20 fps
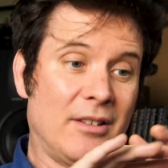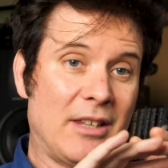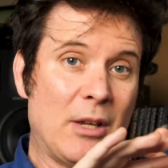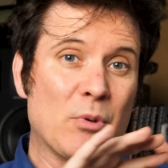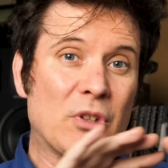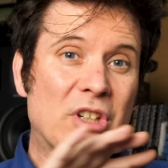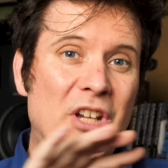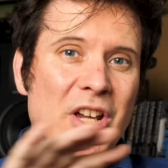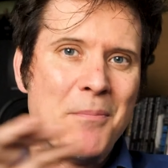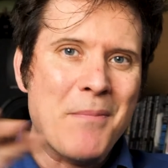they
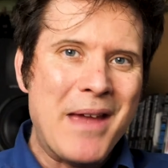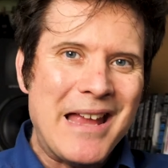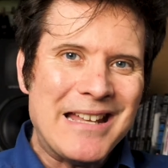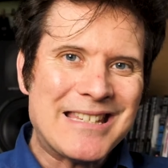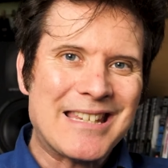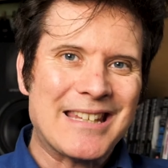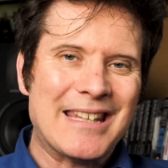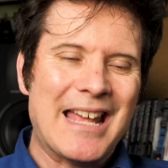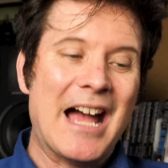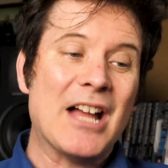would
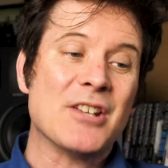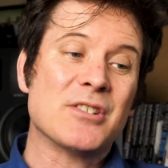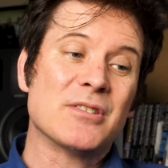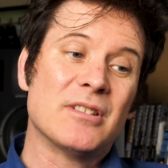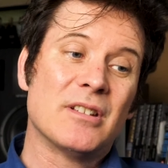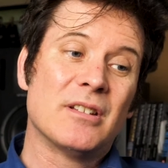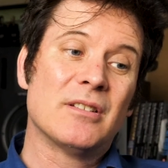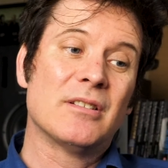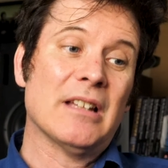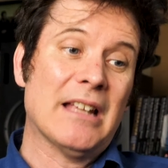commit to that,
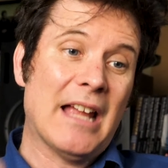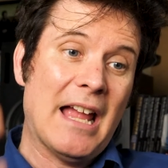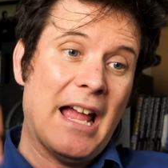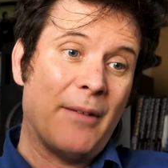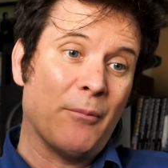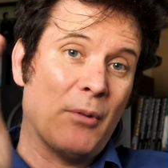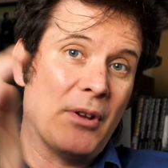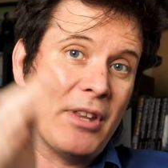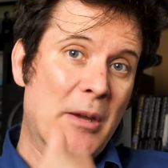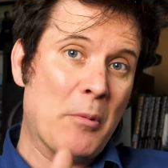
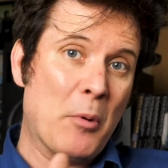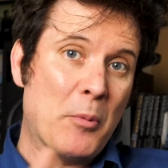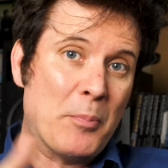and when they